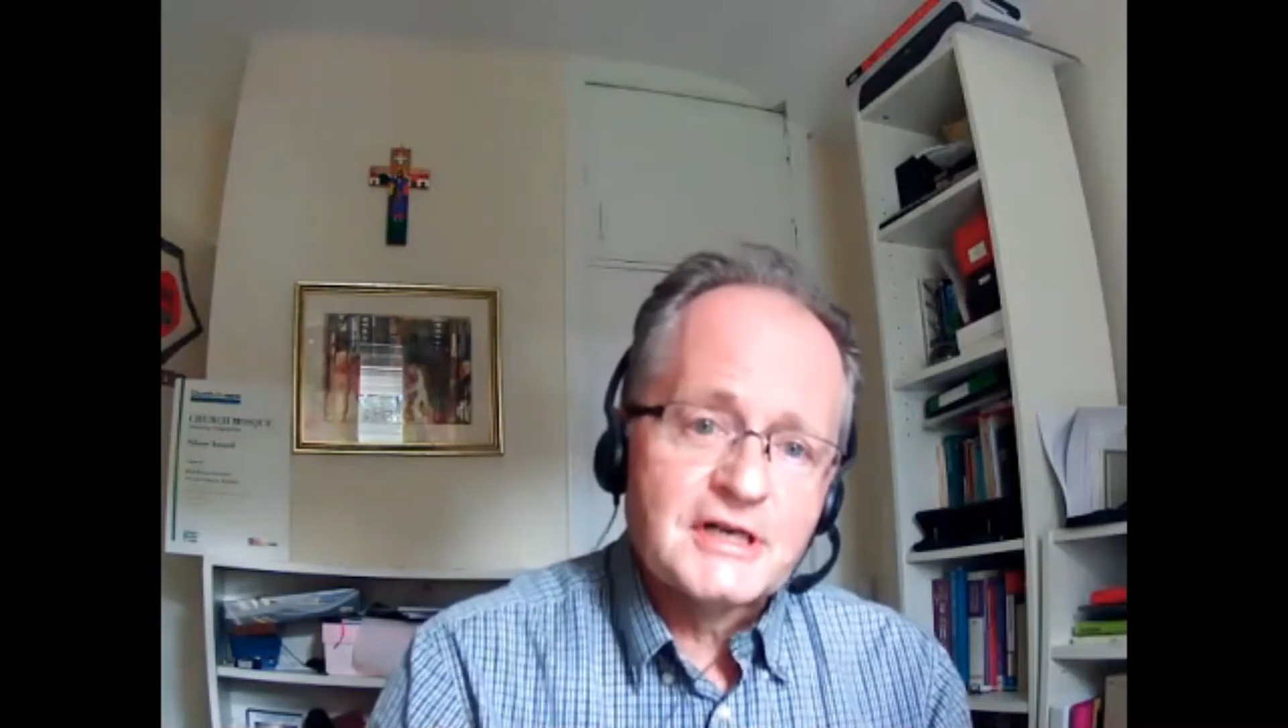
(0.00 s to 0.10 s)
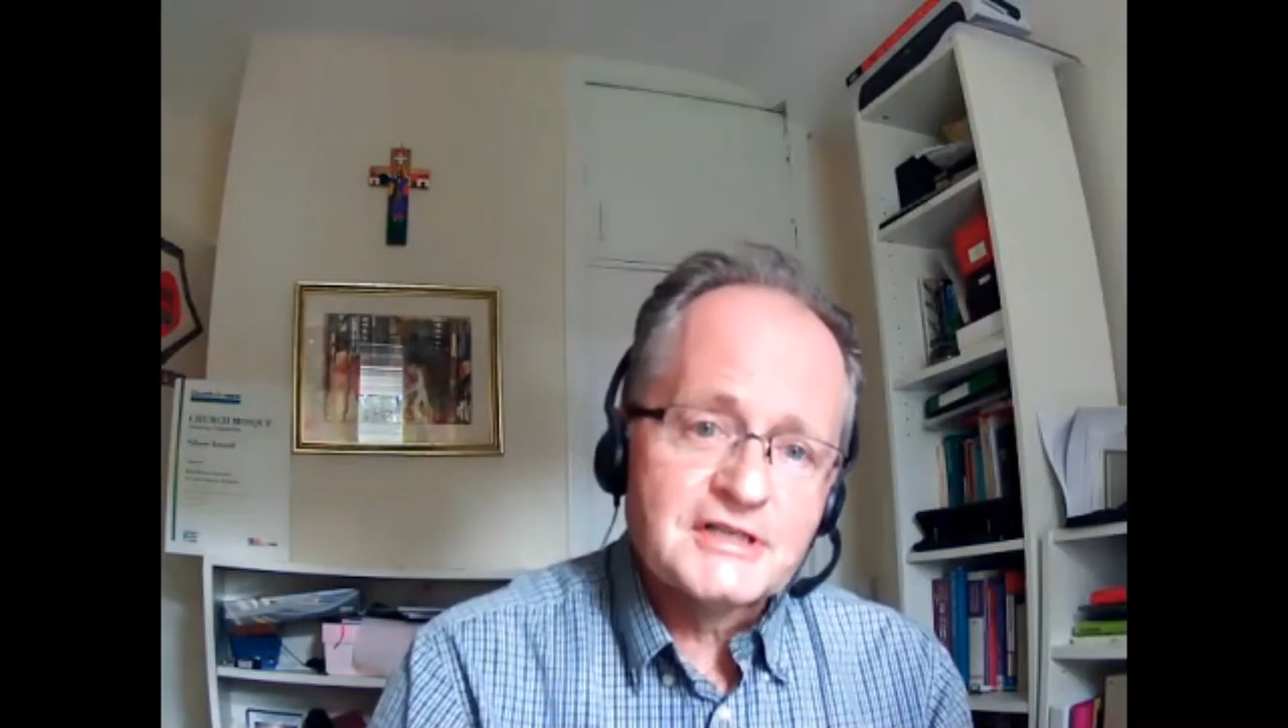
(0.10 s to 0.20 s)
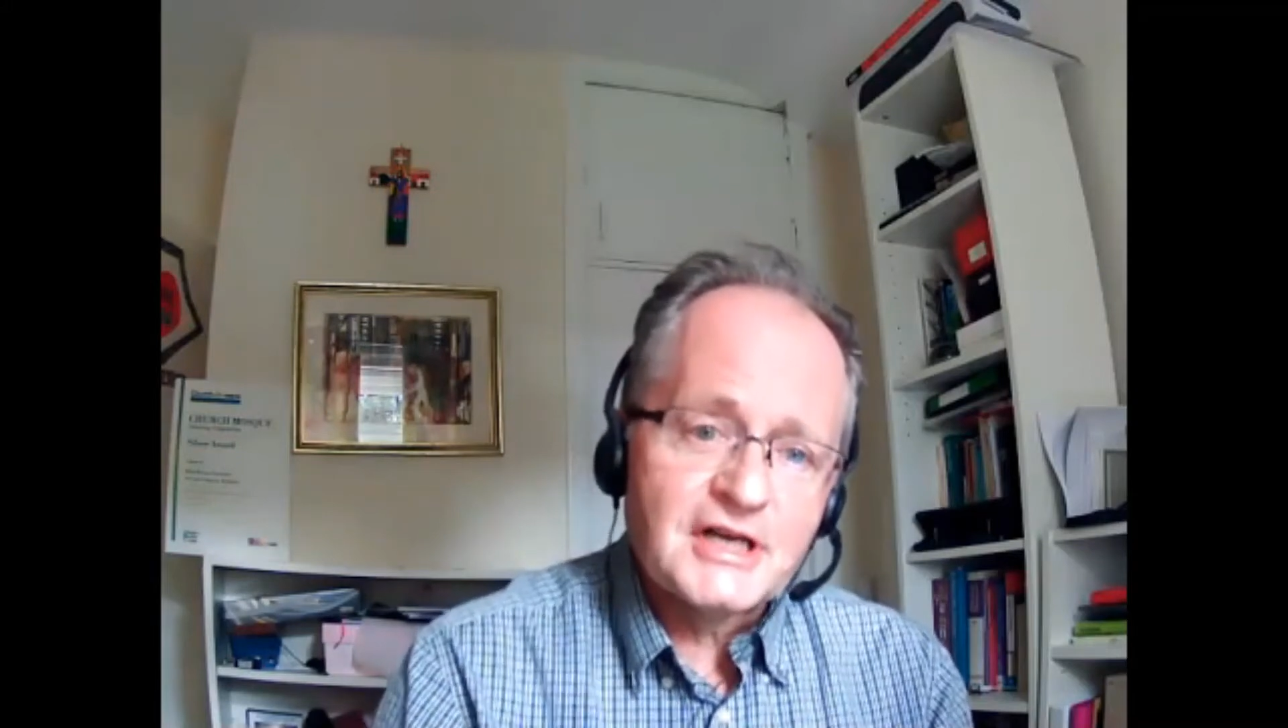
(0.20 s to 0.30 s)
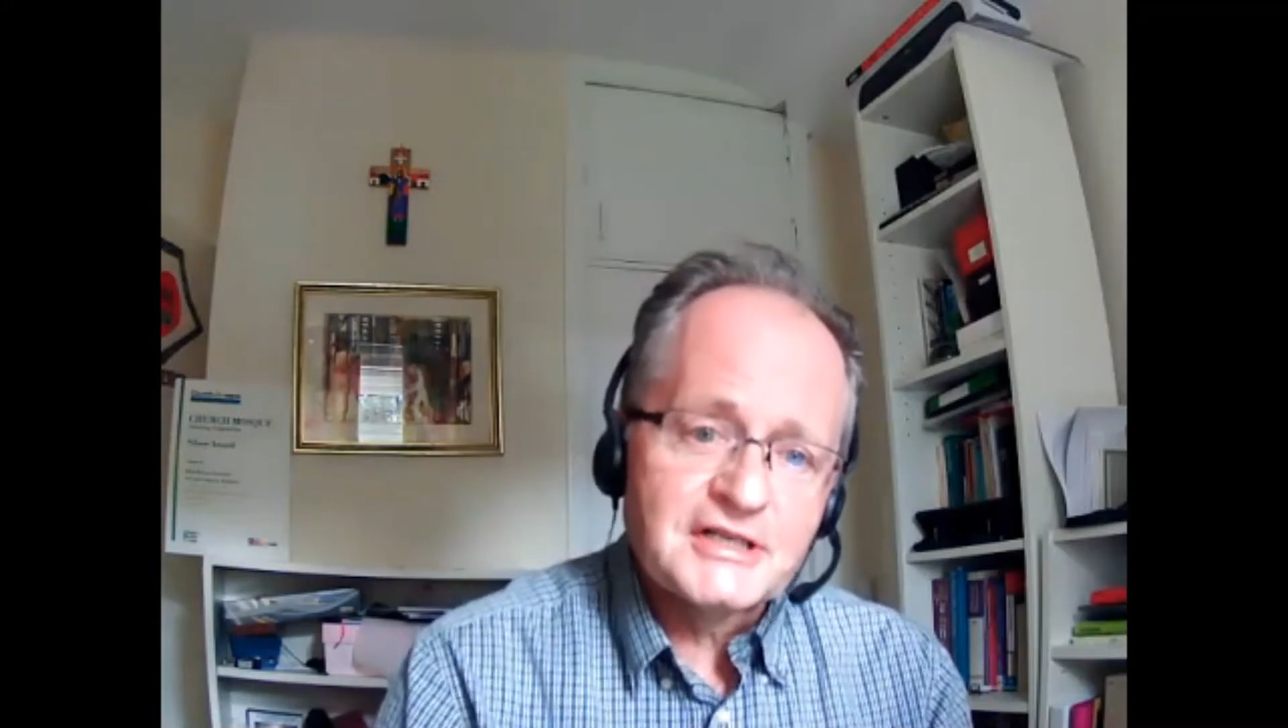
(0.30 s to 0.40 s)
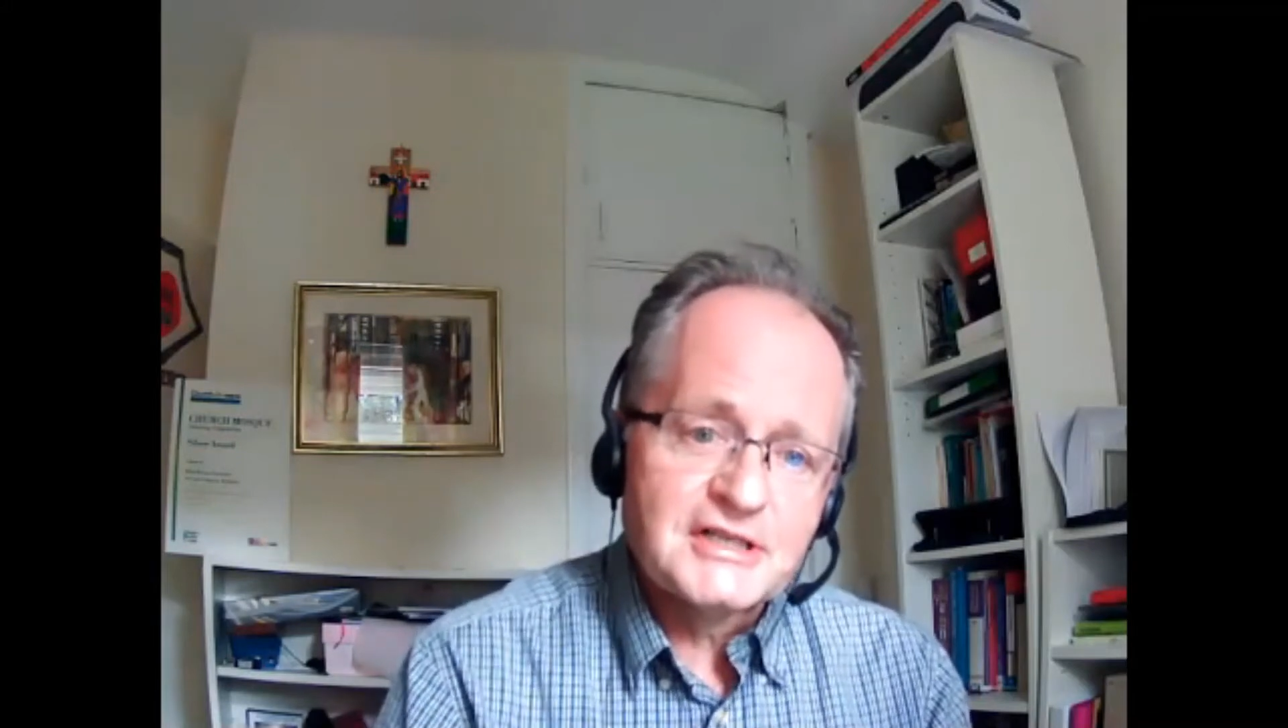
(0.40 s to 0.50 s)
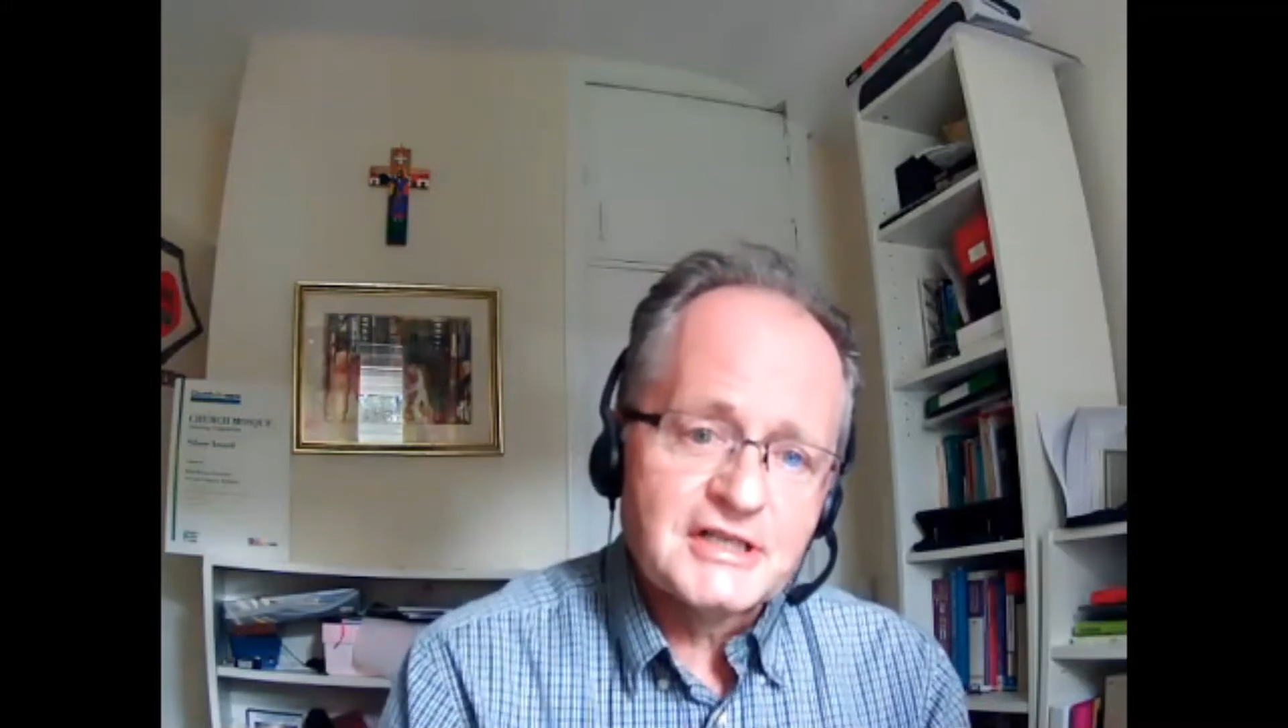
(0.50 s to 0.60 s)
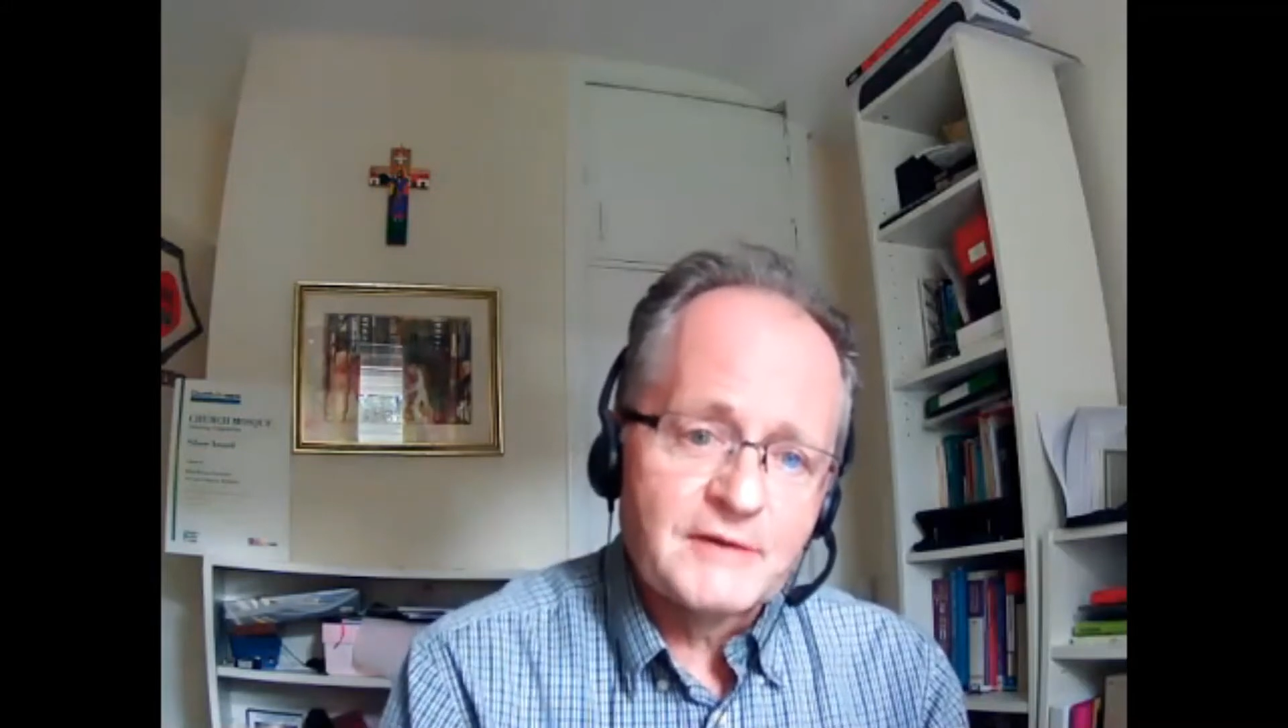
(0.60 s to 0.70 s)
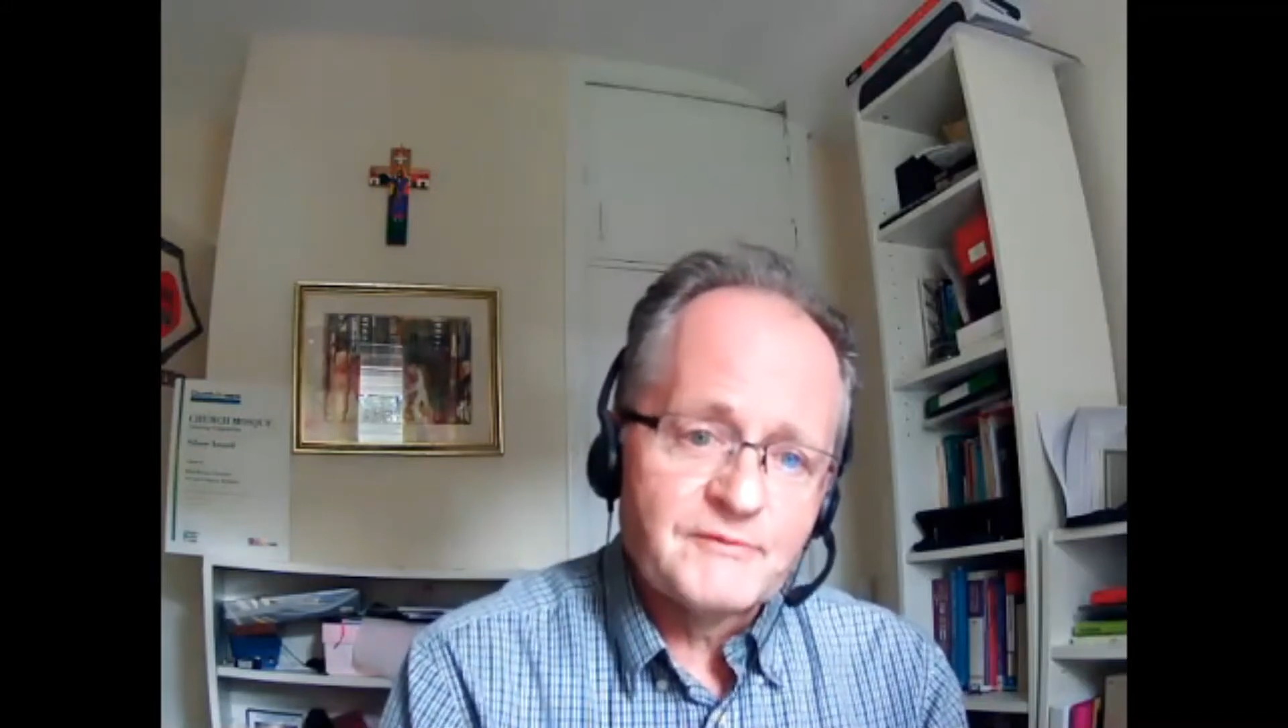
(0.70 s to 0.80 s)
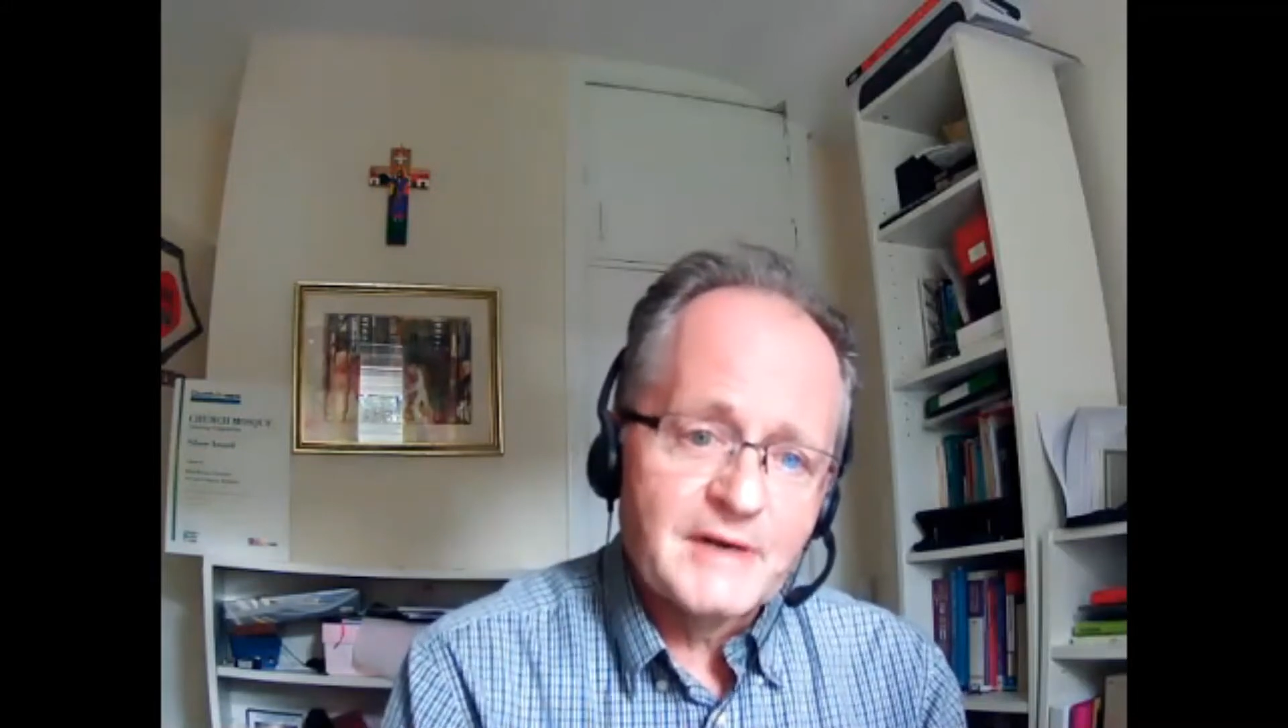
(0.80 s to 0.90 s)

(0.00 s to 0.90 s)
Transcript: exciting time for me,